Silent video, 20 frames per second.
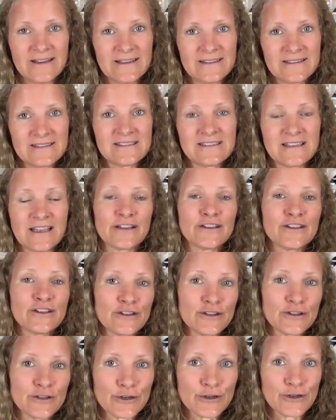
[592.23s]

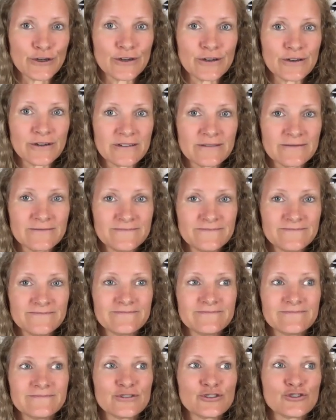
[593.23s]
cellular
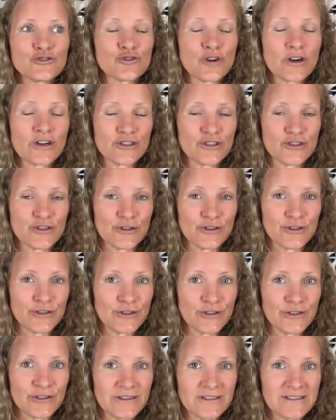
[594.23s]

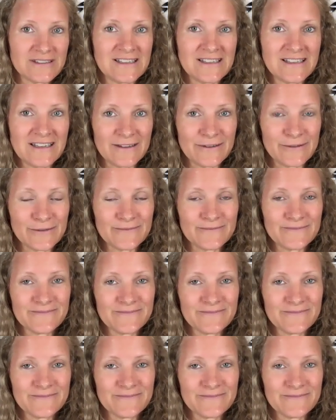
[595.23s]
structure, you know,